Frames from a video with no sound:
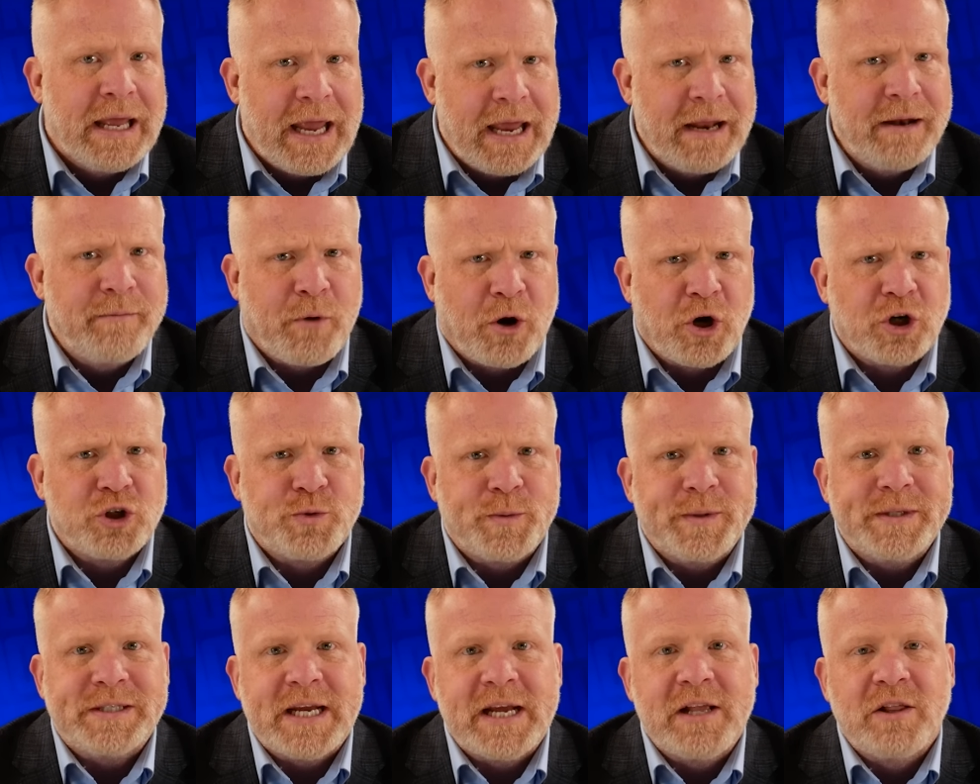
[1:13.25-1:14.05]
and
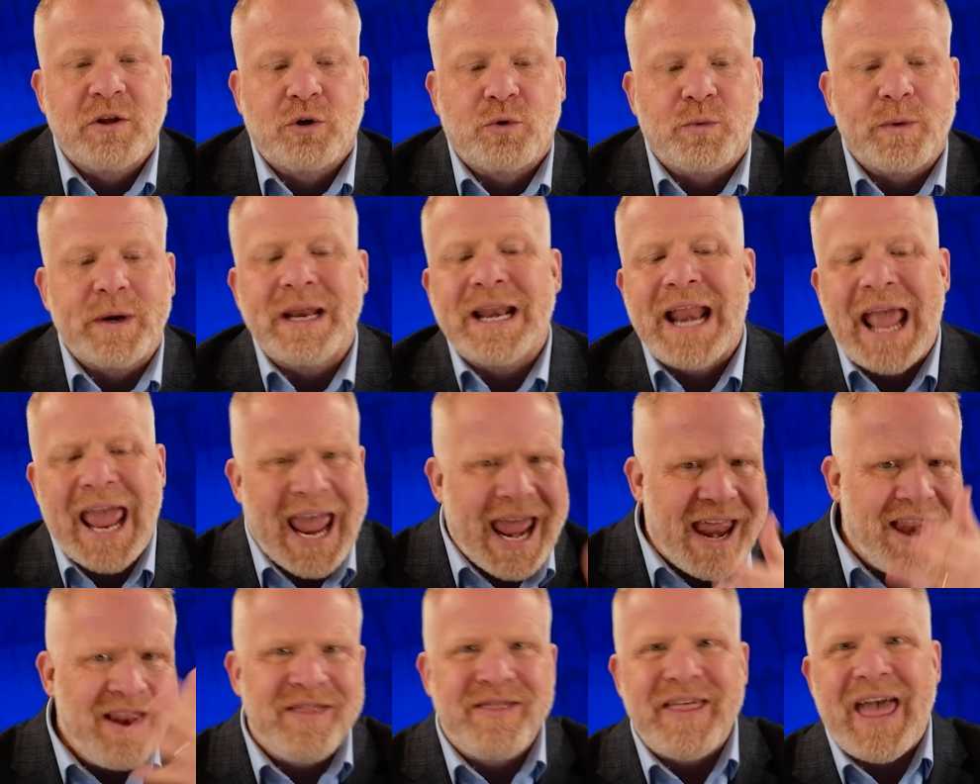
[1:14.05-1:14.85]
Marjorie Taylor Greene,
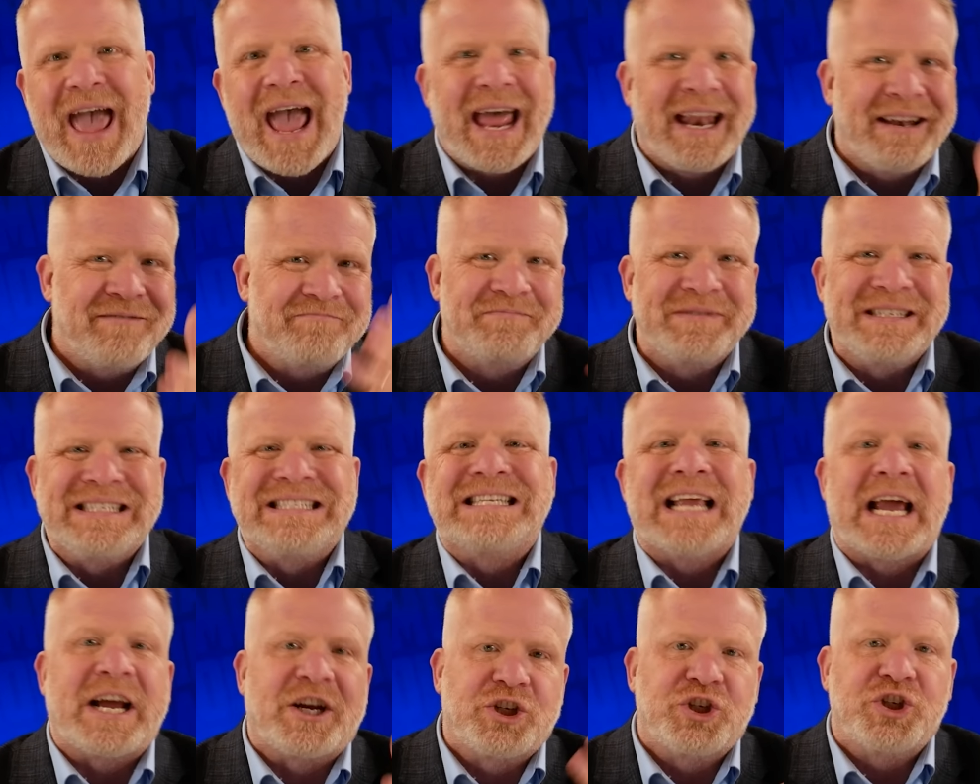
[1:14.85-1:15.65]
and that
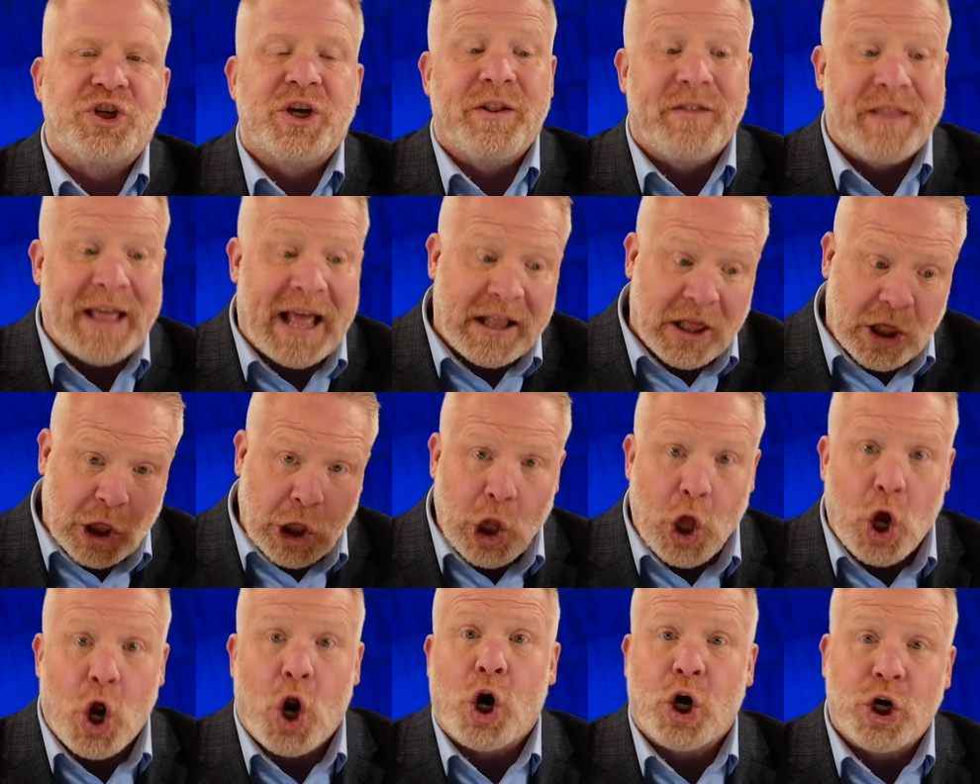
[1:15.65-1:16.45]
section, that
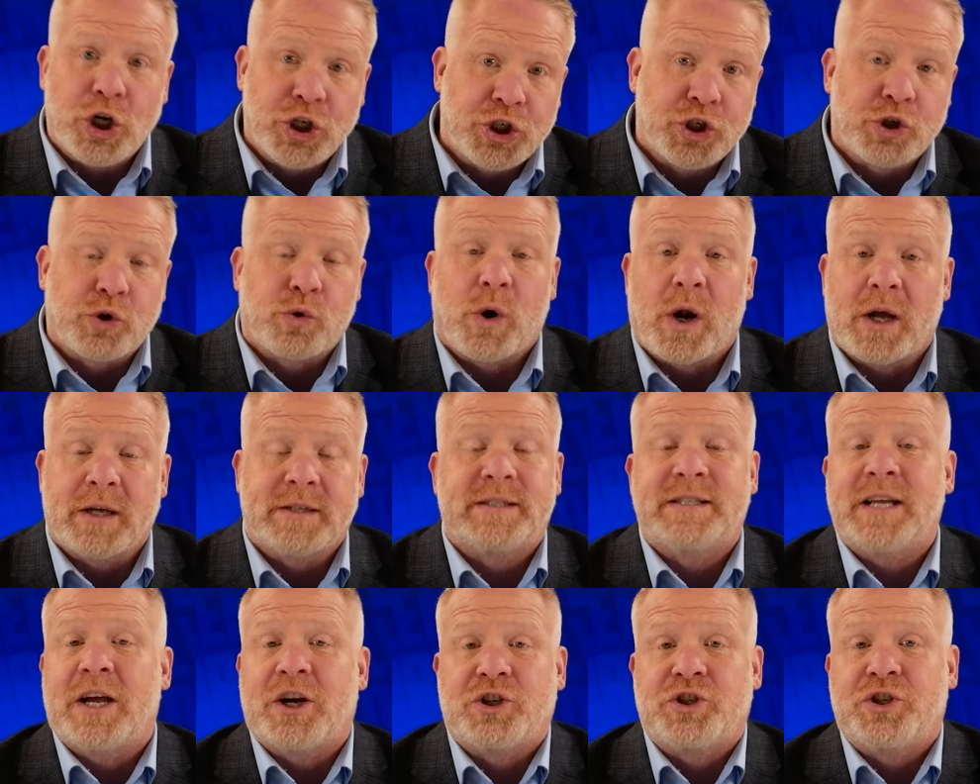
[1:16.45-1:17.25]
large
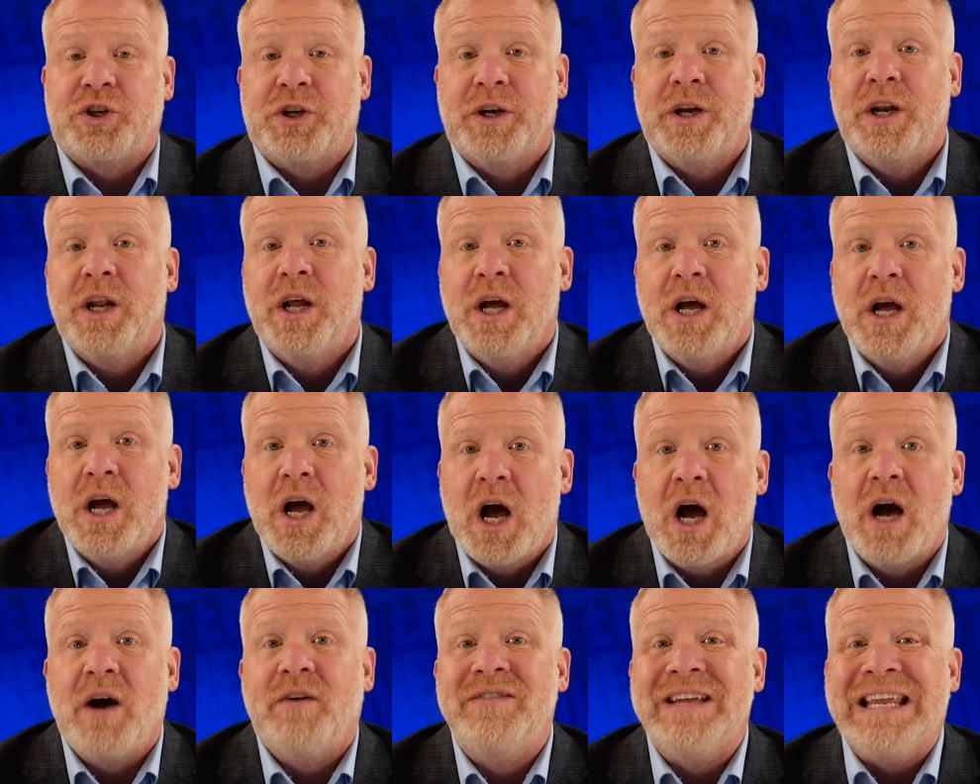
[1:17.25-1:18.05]
cross-section
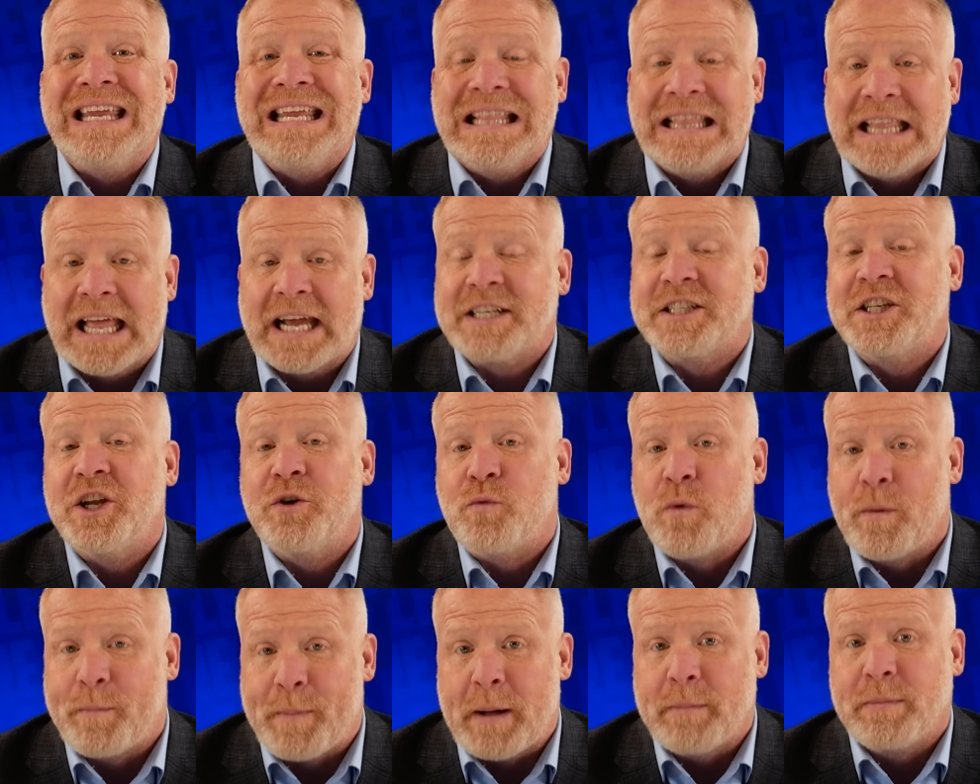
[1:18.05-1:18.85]
of
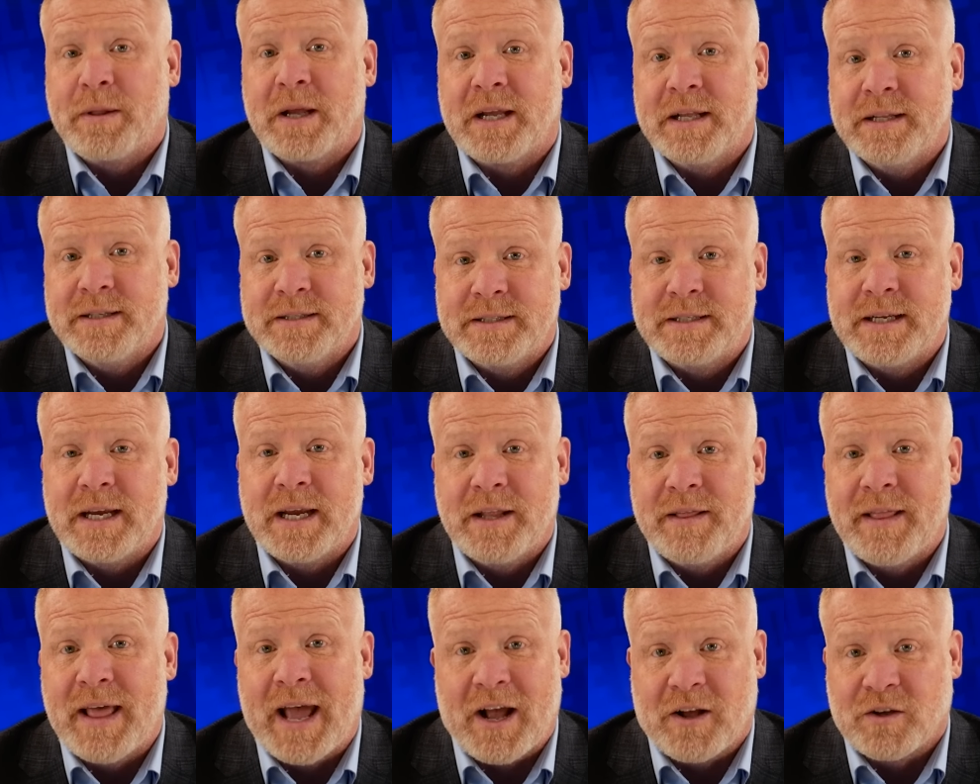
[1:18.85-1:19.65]
elected Republicans
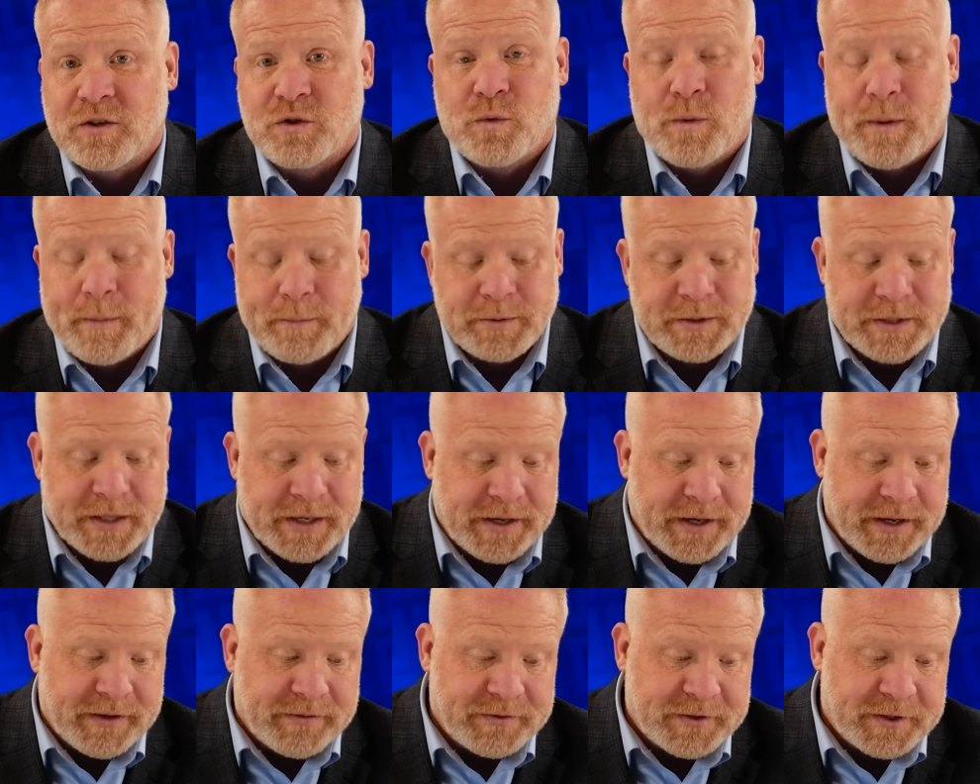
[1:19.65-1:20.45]
in the House of
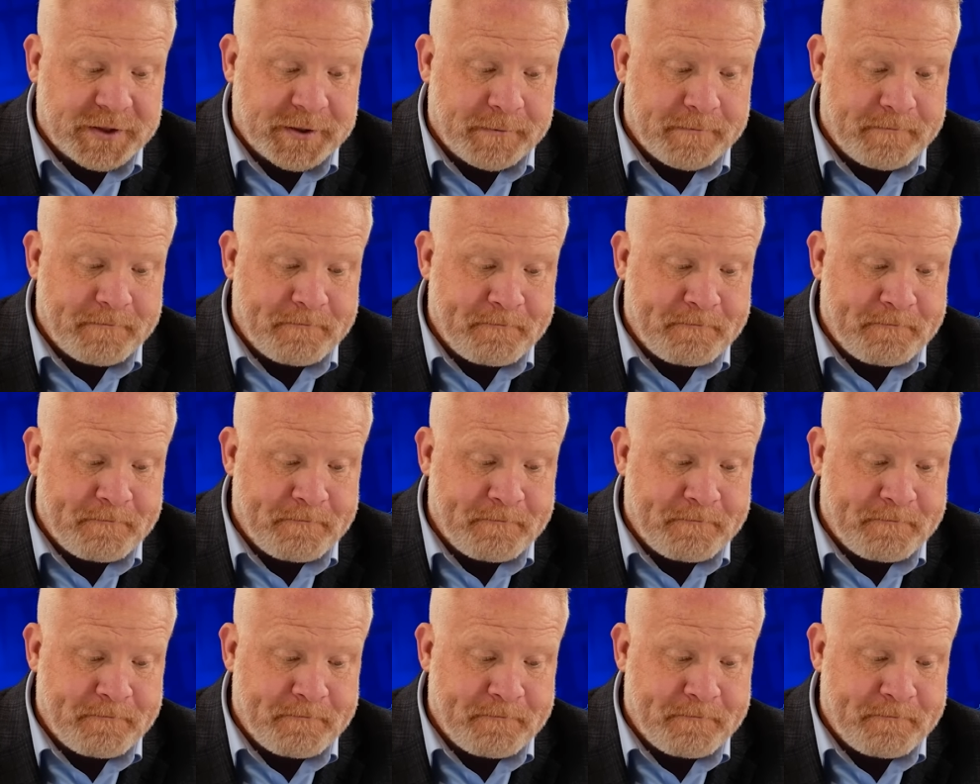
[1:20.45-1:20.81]
Representatives.